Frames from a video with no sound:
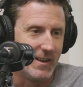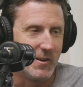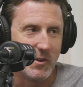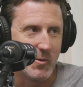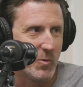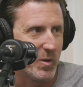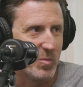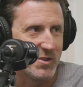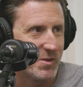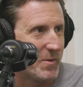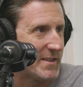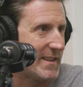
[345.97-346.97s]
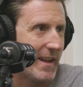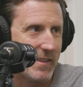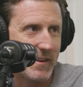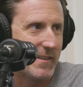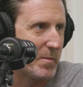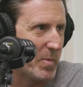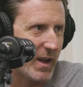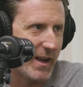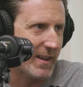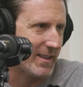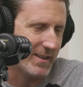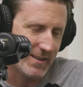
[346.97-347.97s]
you can win. Put your best athlete at the
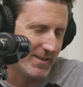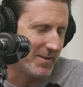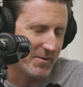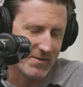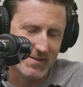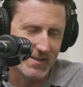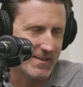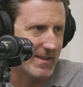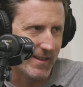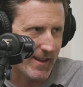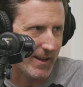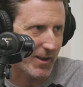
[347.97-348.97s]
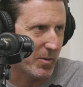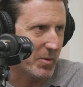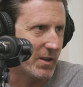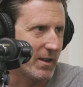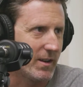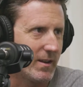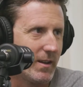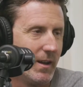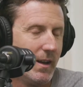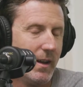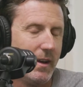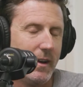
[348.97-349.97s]
back. Like, it's not that complicated.
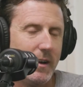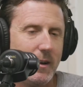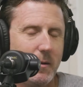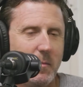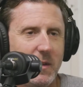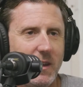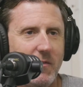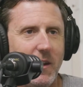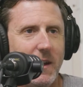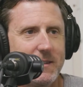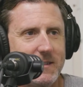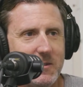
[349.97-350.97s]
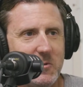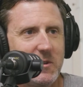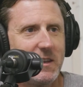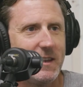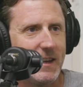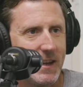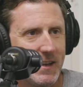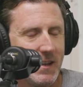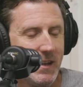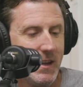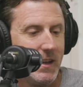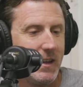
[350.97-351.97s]
If I had to do it again,
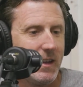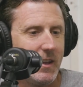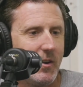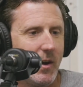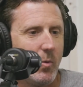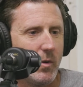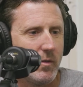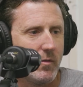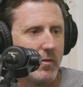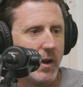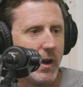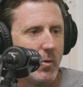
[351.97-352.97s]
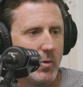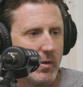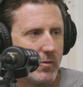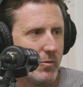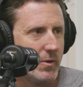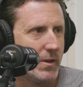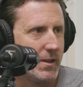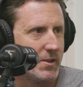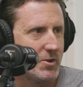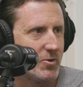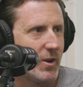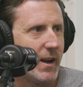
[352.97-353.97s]
I would have really
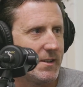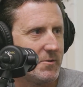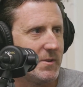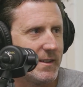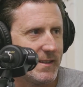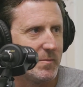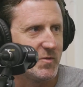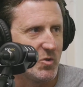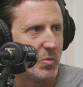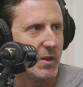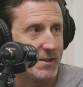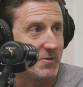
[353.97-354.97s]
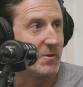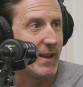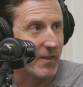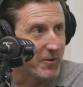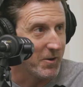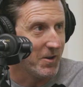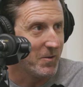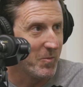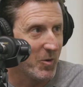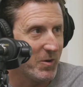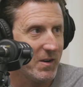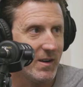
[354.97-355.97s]
tried to get them to play together
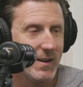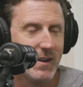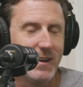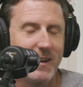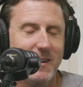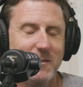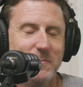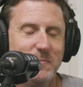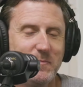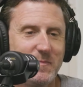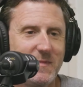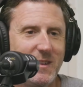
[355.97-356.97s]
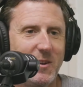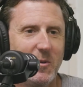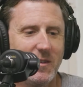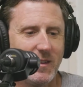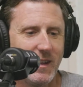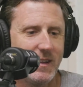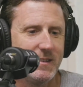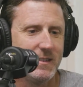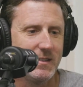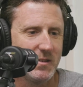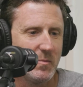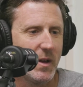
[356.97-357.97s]
more, and
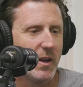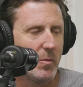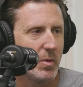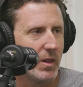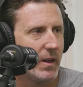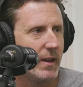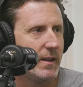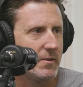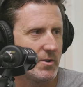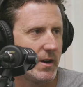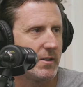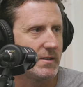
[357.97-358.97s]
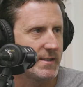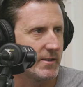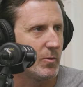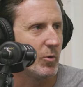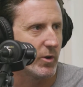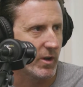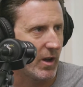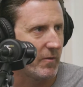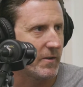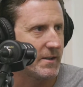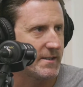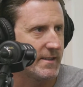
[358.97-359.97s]
teach them how to play and try to instill more
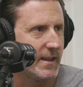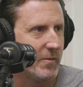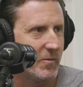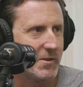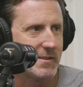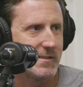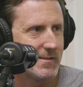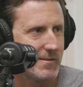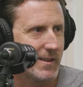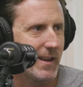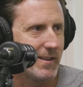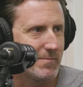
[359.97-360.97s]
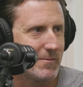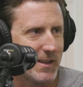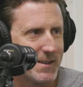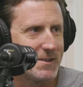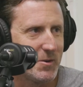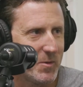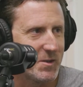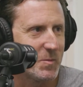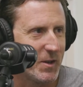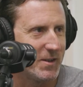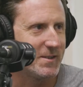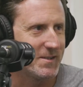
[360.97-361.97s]
confidence in them versus kind of get it to your best
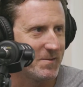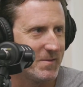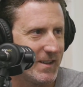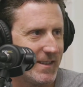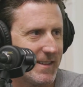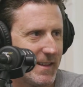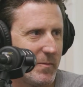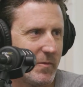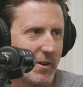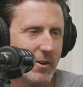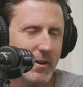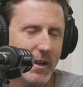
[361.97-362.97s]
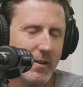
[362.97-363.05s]
players and let them figure